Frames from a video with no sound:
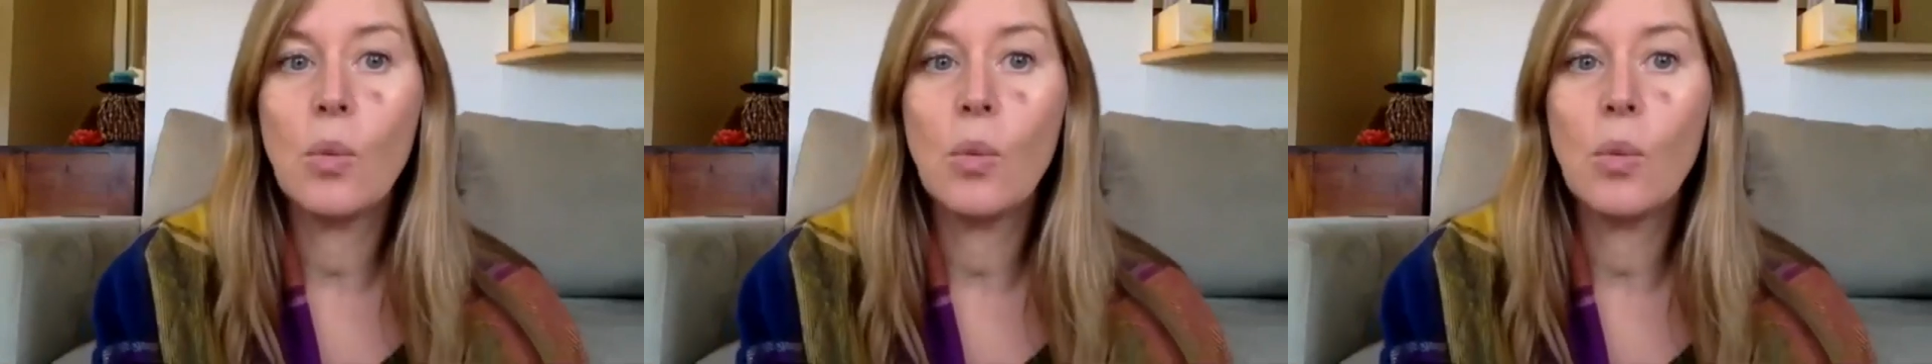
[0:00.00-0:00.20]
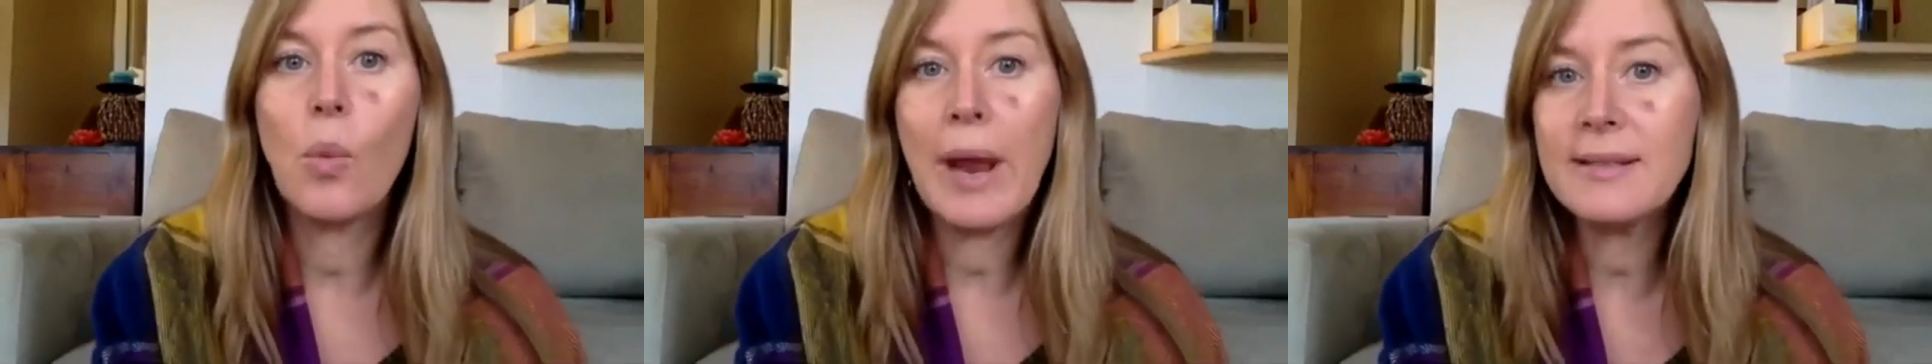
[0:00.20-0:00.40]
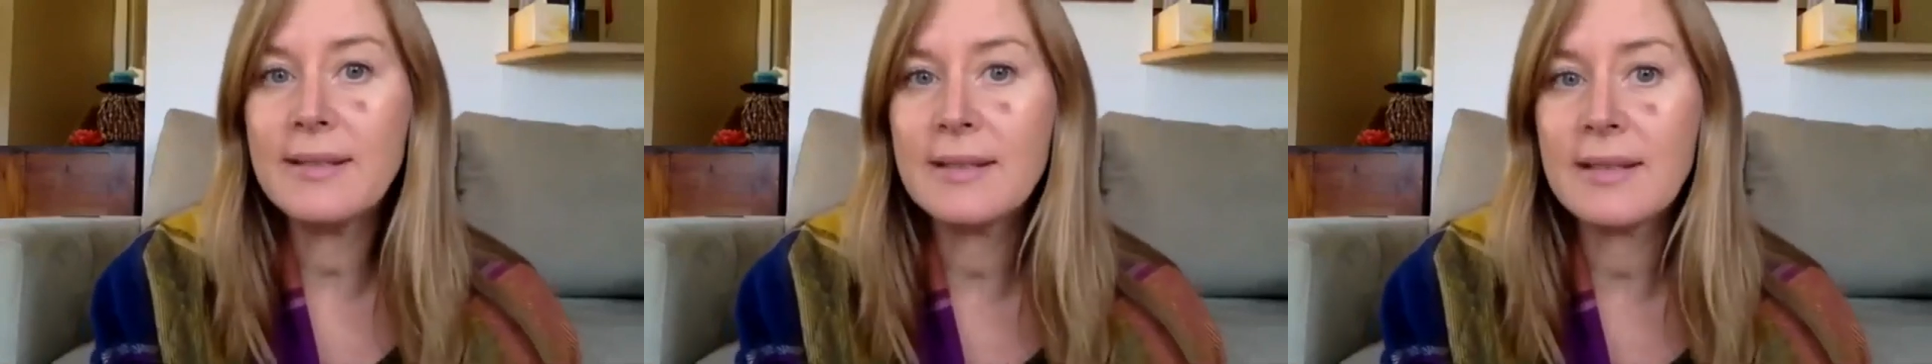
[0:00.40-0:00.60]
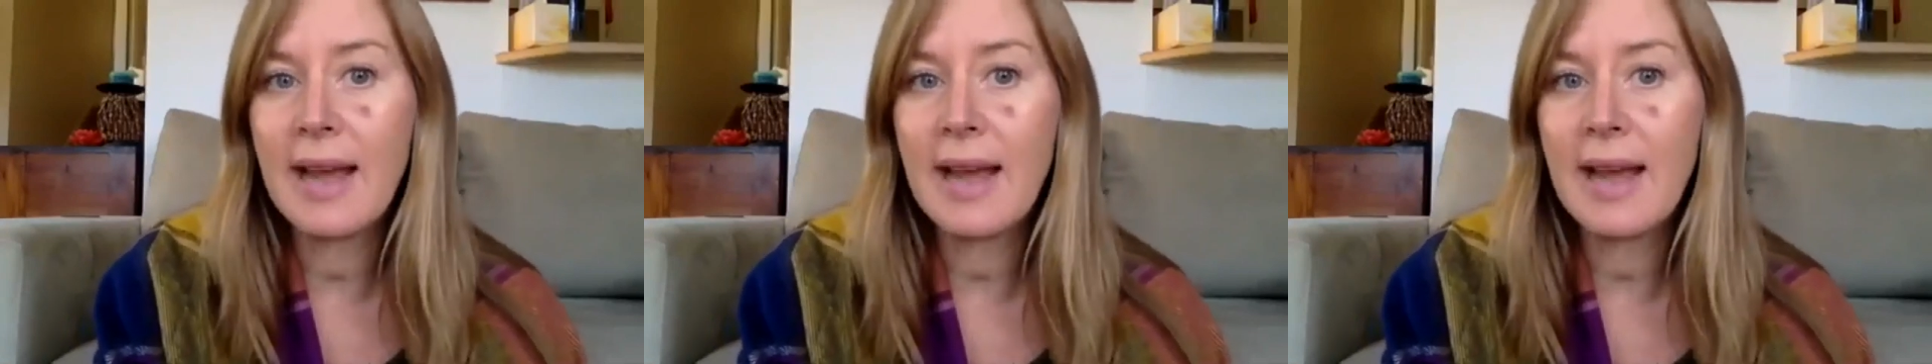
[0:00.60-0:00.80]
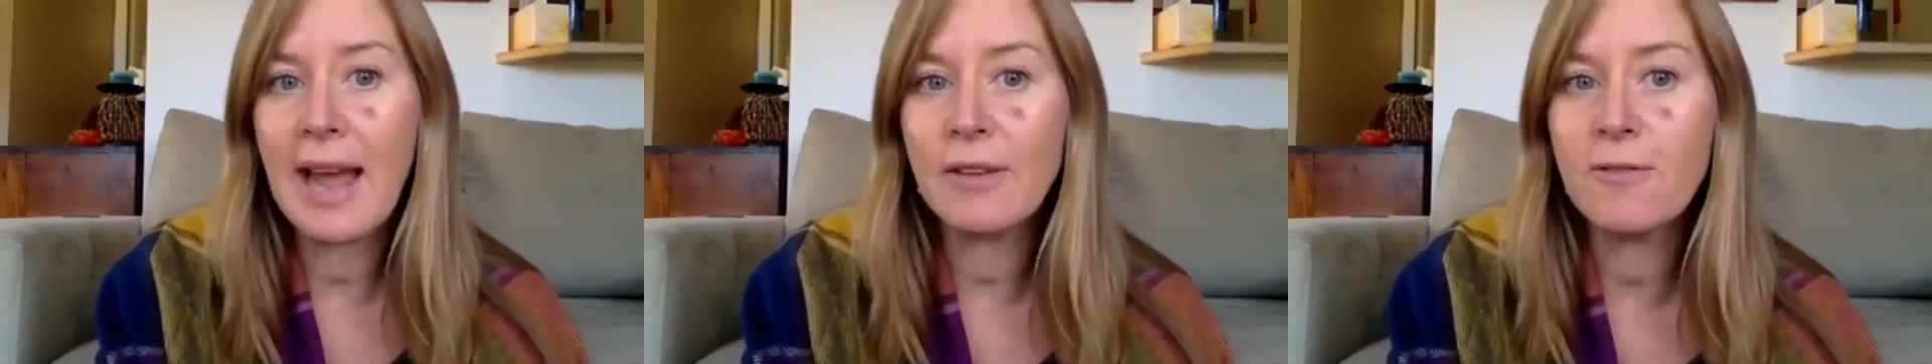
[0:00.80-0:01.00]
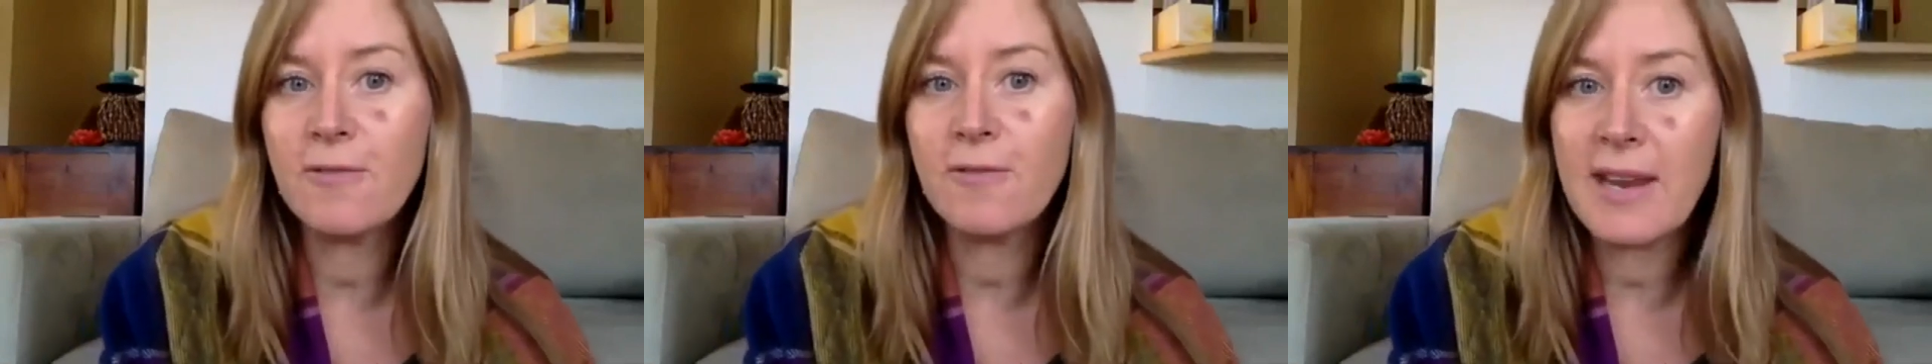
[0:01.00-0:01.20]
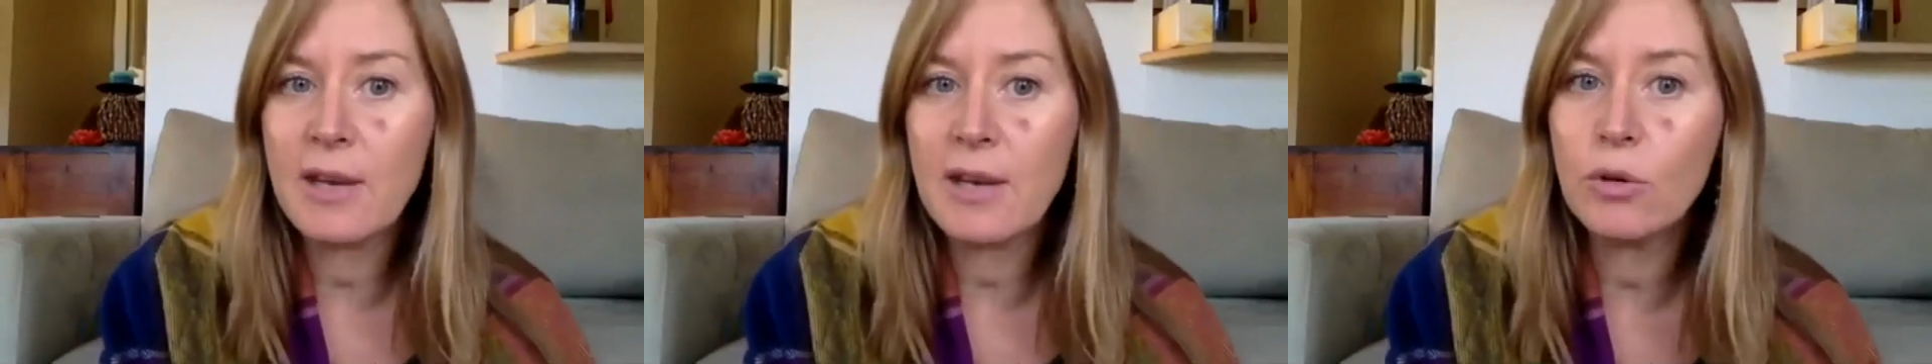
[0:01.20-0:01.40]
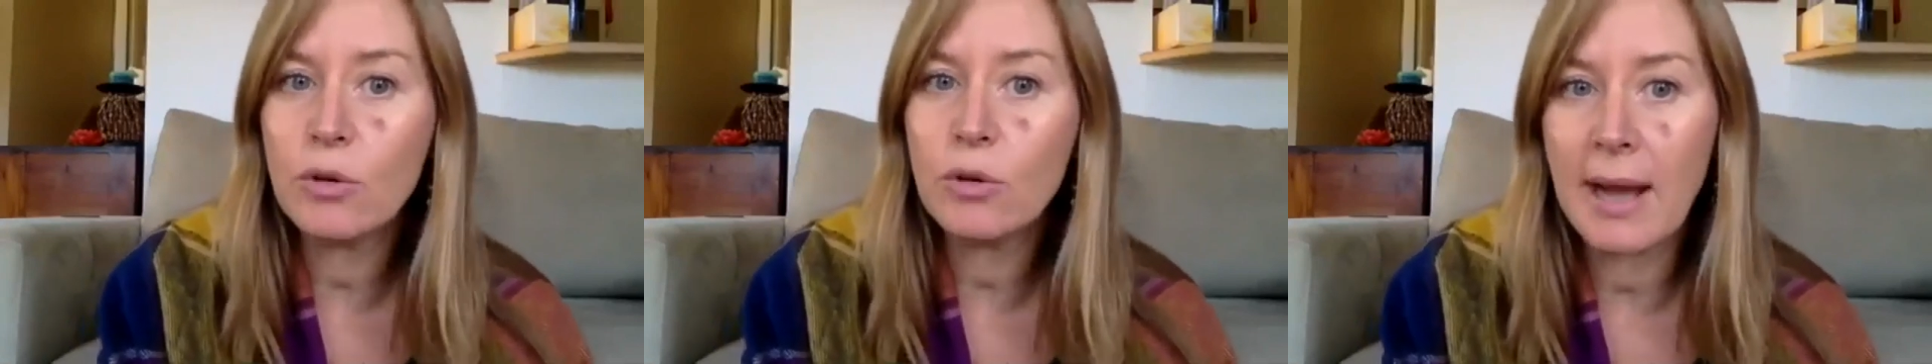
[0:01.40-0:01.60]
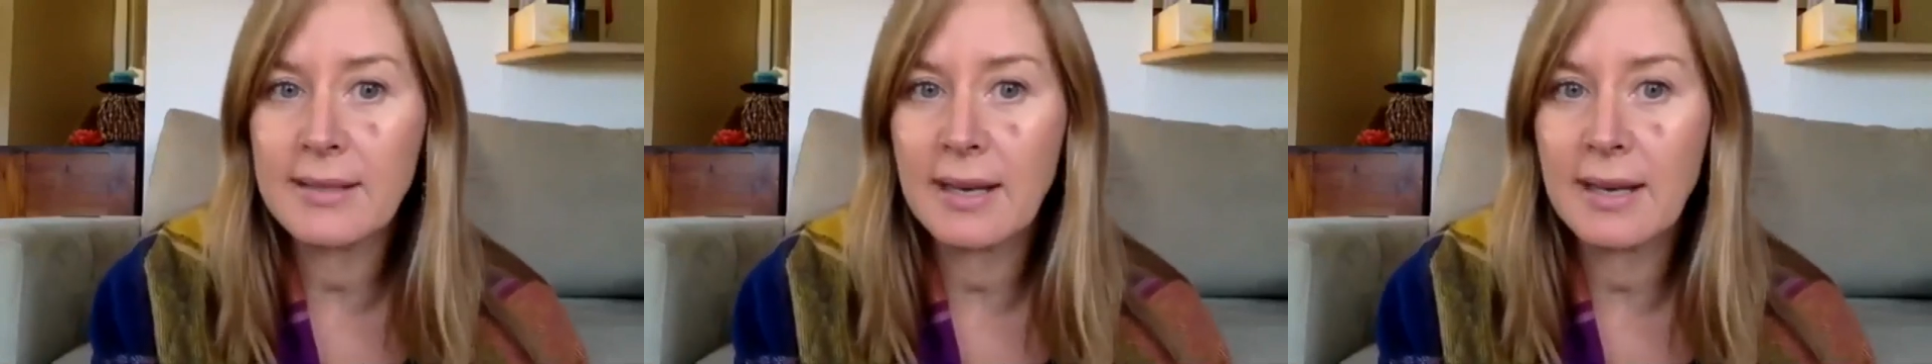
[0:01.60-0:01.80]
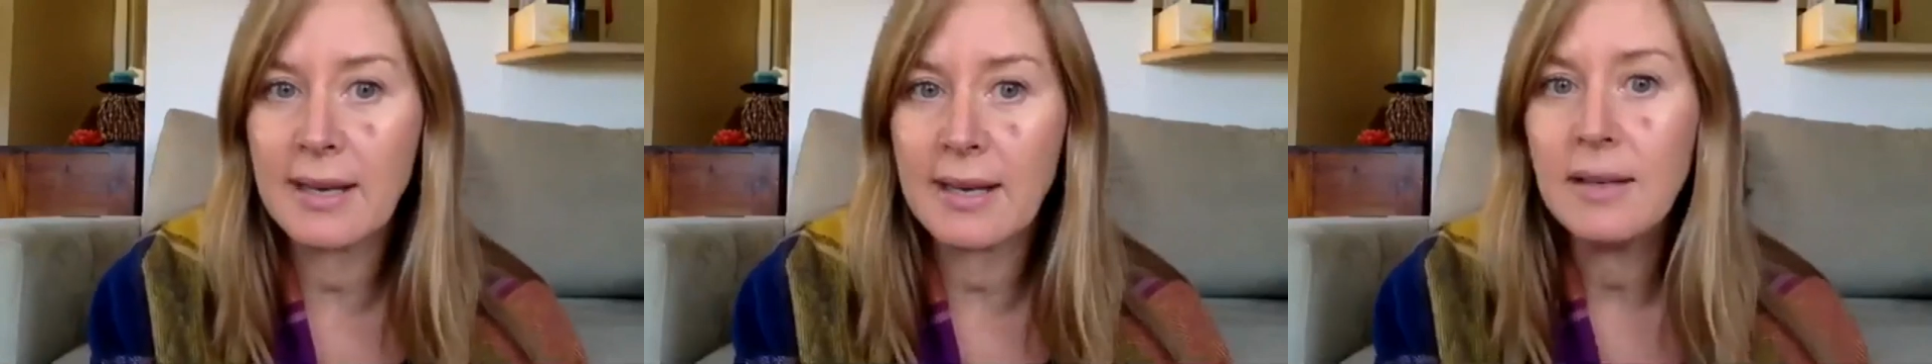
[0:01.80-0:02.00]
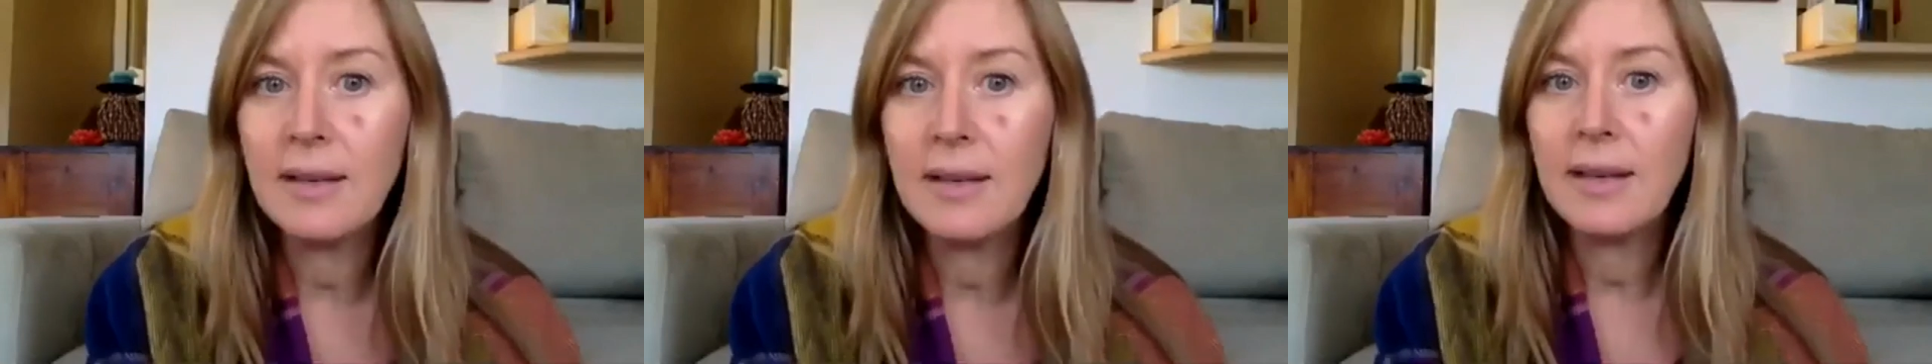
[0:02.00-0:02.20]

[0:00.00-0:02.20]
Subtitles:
waste and fecal matter,